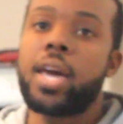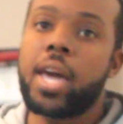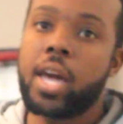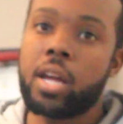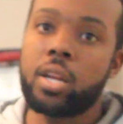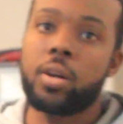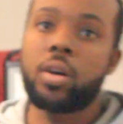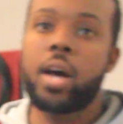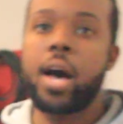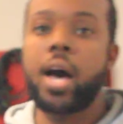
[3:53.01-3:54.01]
And
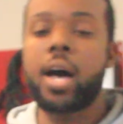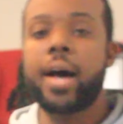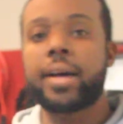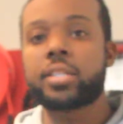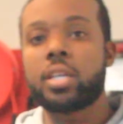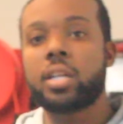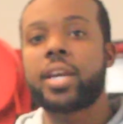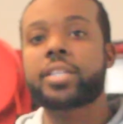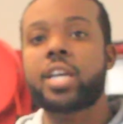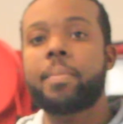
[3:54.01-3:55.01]
I'll see you
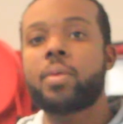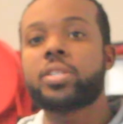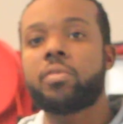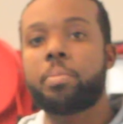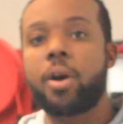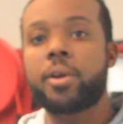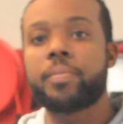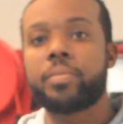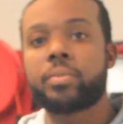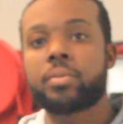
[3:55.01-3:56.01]
next time I receive a part.
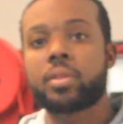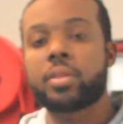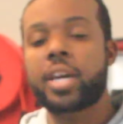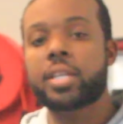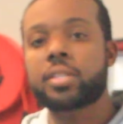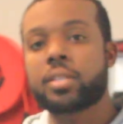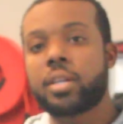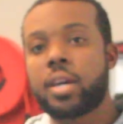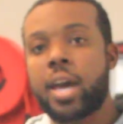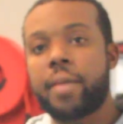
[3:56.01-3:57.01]
Thanks.
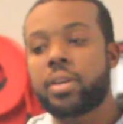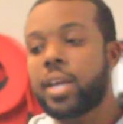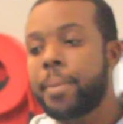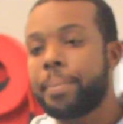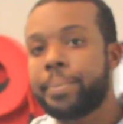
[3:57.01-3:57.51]
Have a good day.